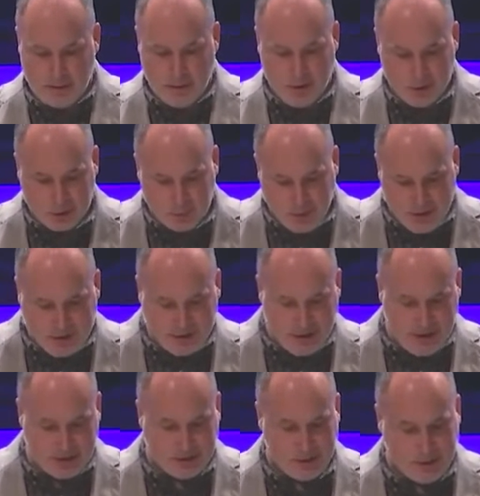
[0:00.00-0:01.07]
Notice what he
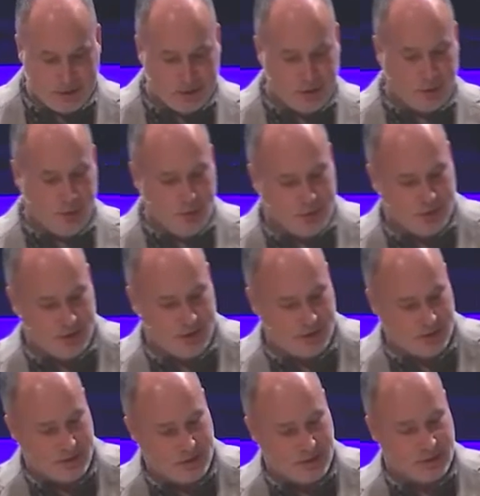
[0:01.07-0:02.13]
says the solution
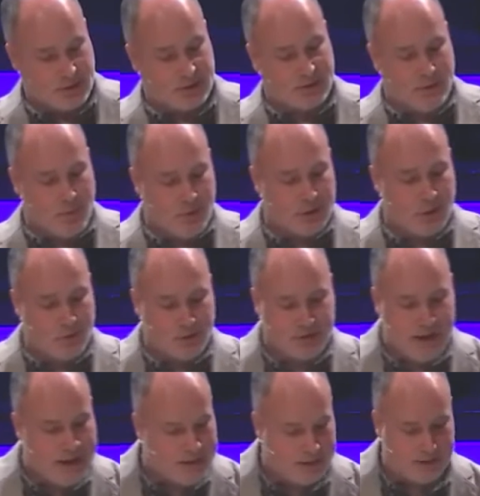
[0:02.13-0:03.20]
is. He says, if someone is
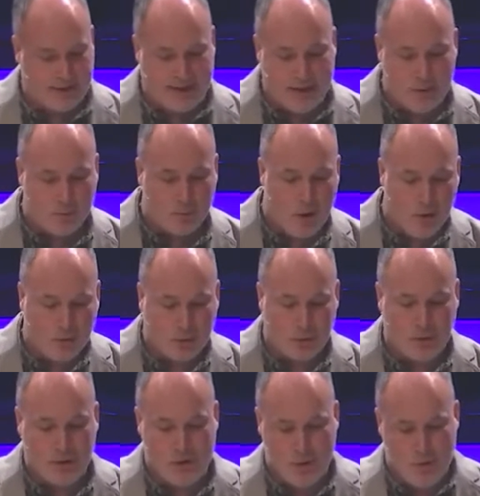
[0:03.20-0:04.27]
overtaken in any
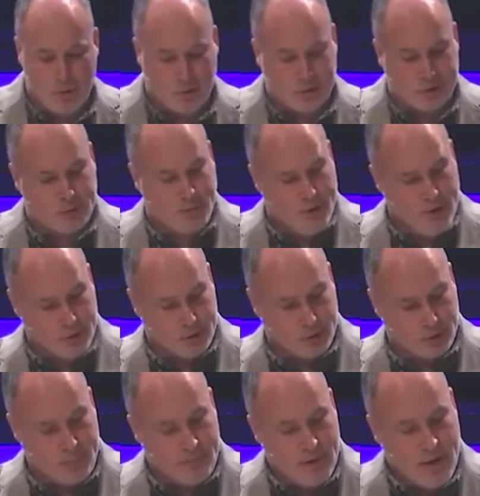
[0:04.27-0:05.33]
wrongdoing, you who are
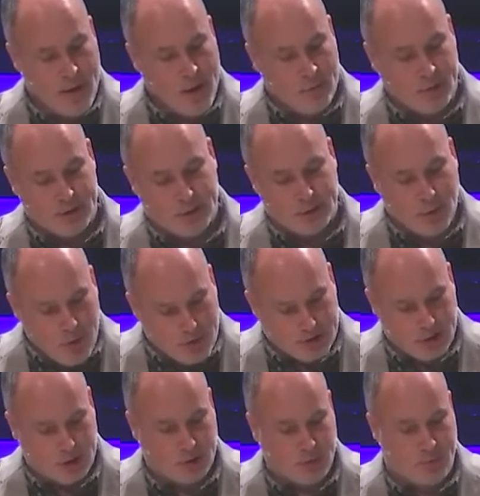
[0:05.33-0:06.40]
spiritual, restore
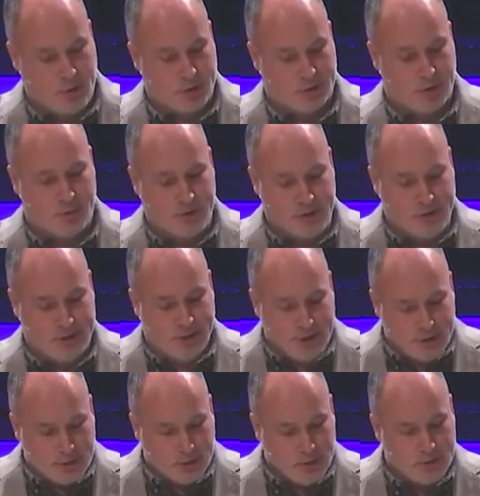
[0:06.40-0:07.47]
such a person with a
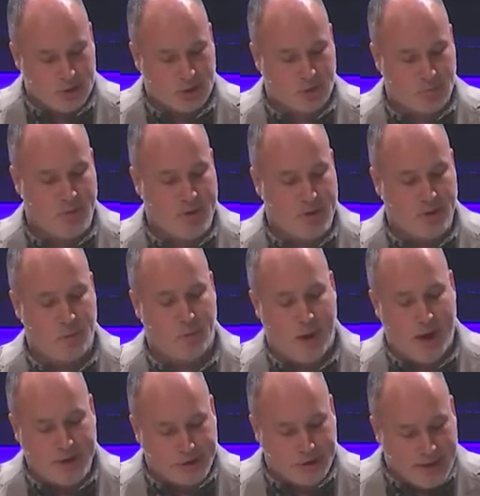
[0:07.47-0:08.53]
gentle spirit,
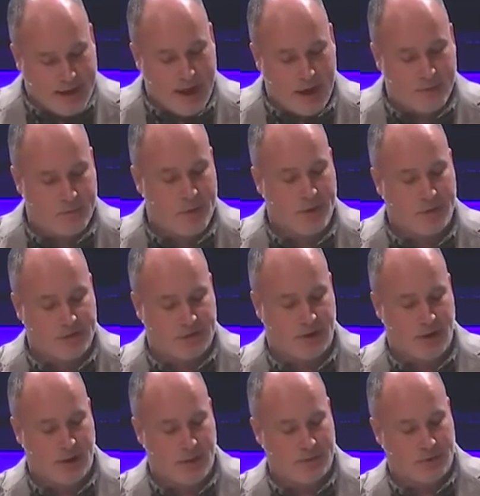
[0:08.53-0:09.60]
watching out for
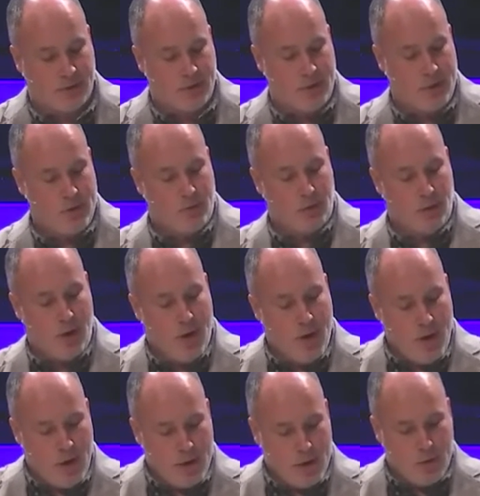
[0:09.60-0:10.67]
yourself so that you
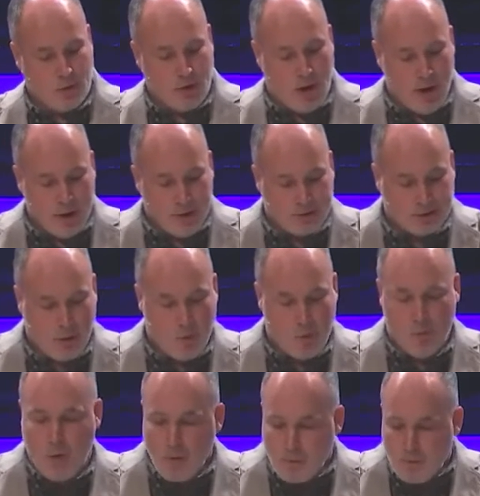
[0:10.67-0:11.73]
will also
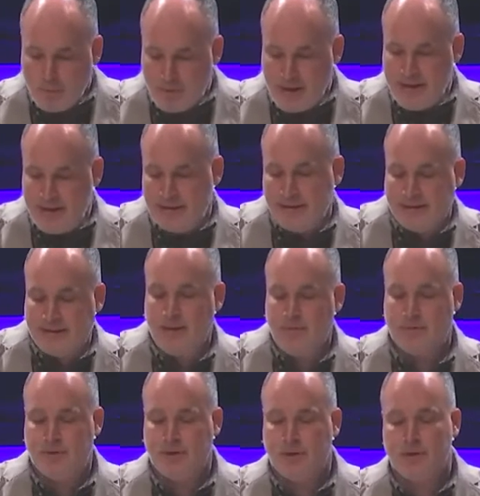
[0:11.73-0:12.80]
won't be
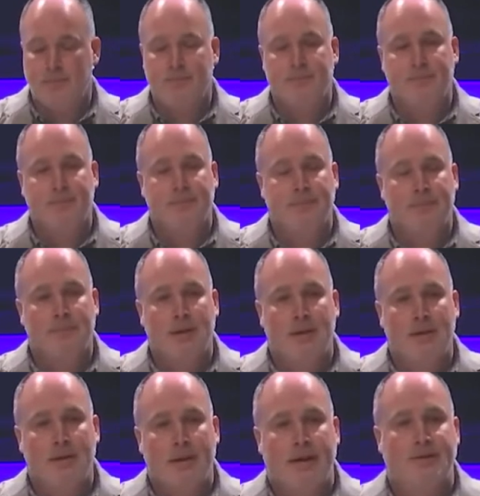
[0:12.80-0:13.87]
tempted.
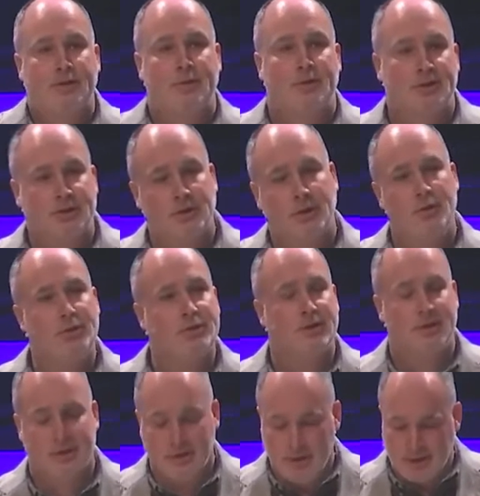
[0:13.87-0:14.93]
And so the
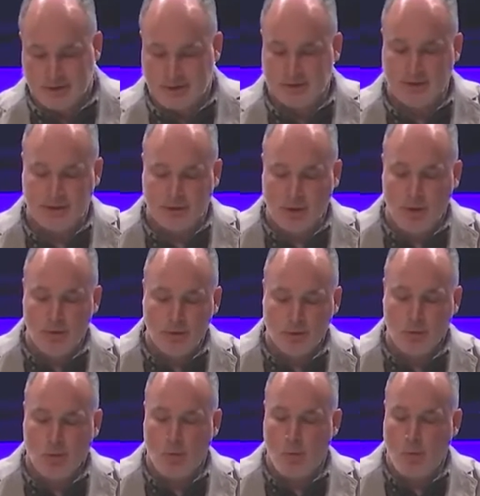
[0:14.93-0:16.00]
solution is this, is that
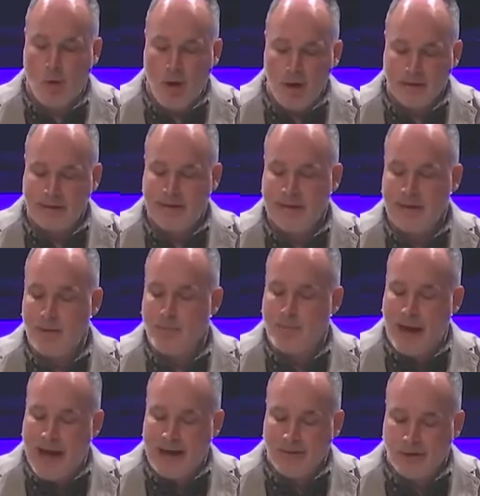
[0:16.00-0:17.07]
those who are walking
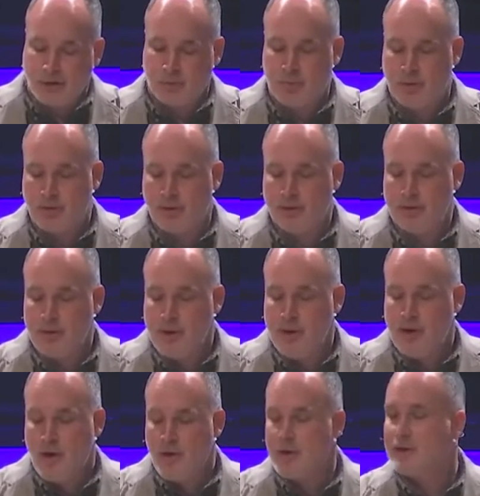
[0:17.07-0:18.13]
by the Spirit
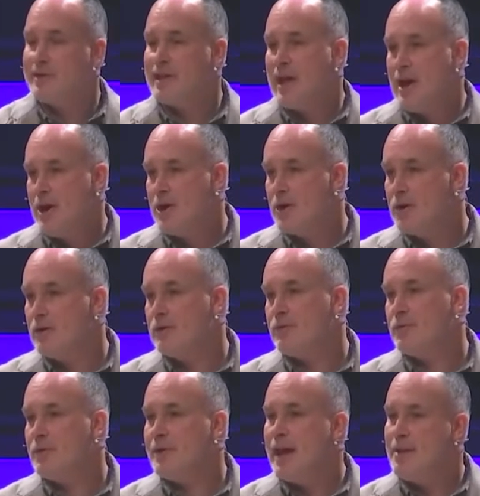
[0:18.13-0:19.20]
are to care
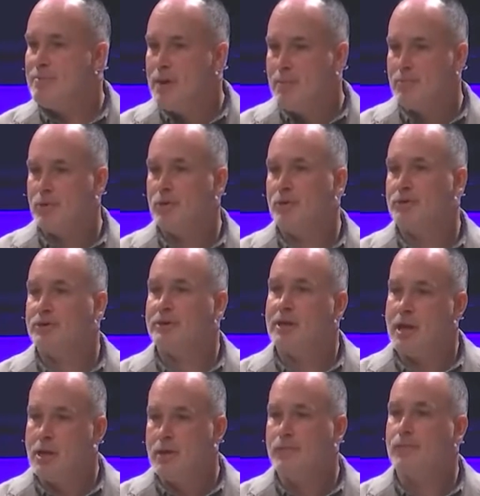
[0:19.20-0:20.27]
for that member, are to
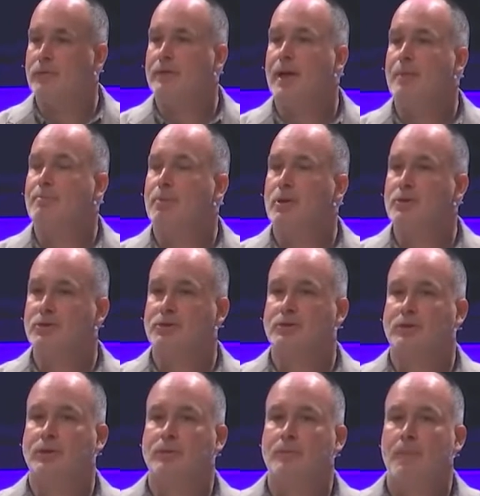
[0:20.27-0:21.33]
care for that
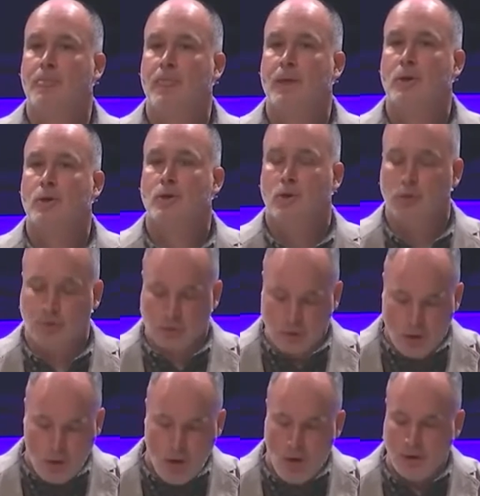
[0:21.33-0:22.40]
person who's
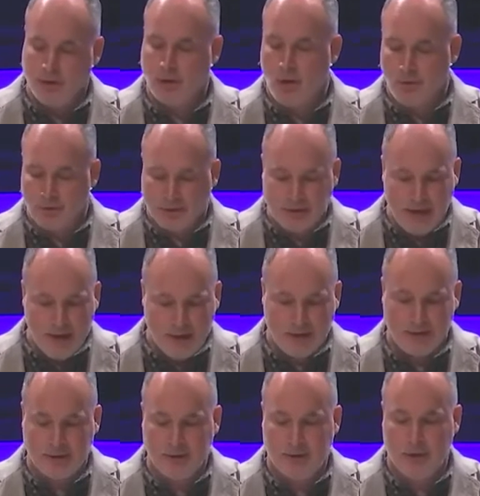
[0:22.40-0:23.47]
caught and
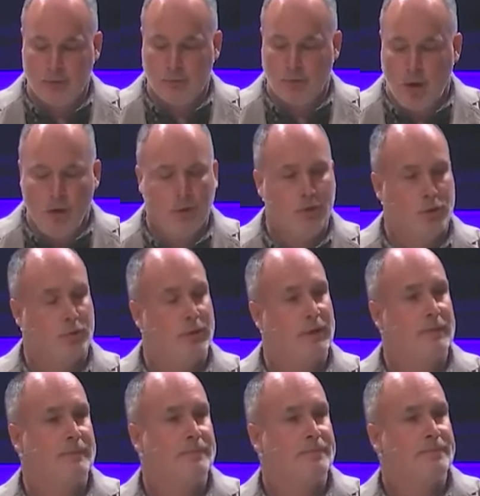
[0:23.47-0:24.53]
overtaken in a wrongdoing.
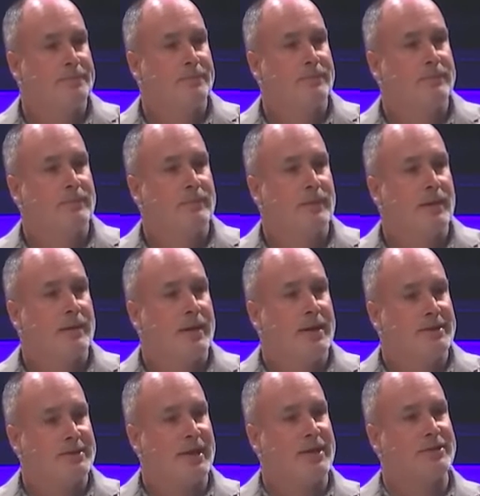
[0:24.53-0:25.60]

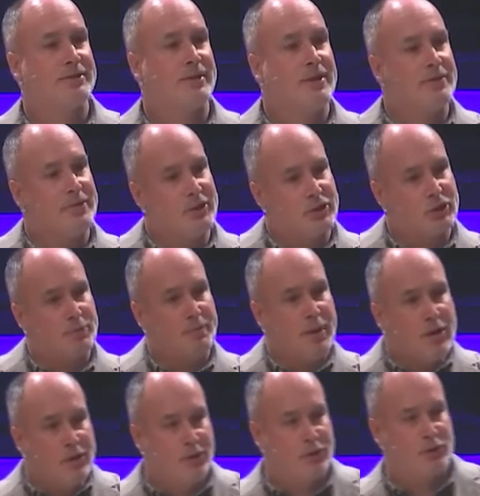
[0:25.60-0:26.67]
He says that the
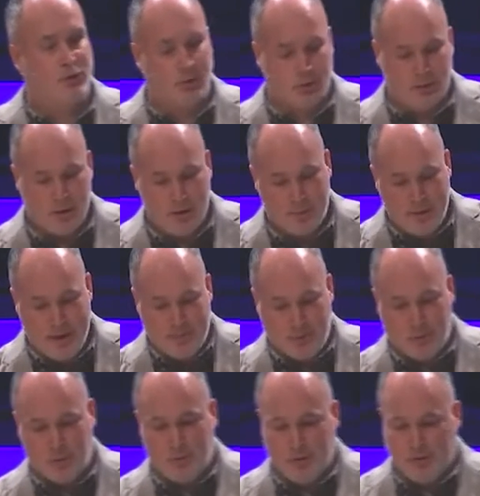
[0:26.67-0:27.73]
spiritual
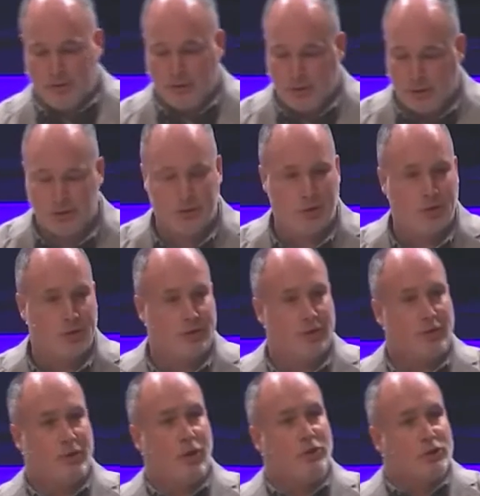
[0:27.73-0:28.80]
people within the
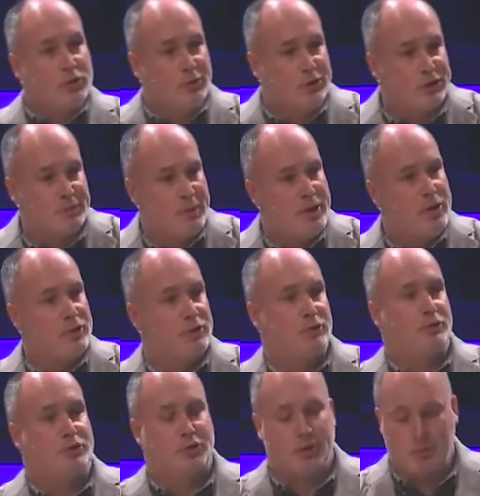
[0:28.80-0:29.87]
church, those who are
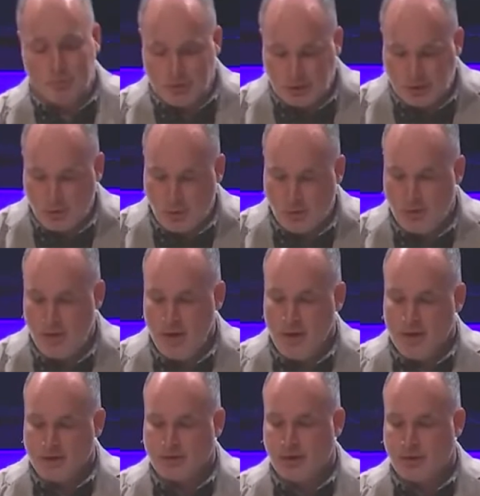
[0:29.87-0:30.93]
spiritual, should restore
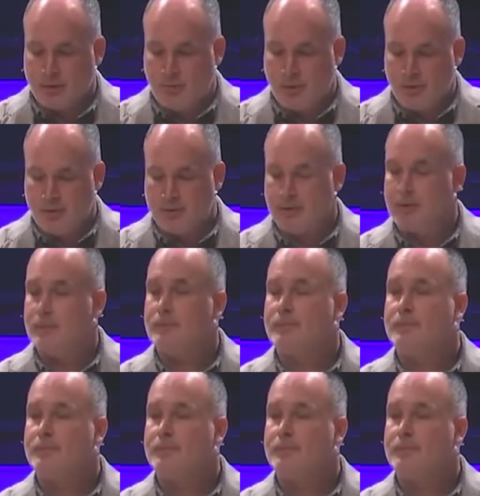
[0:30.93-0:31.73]
such a person.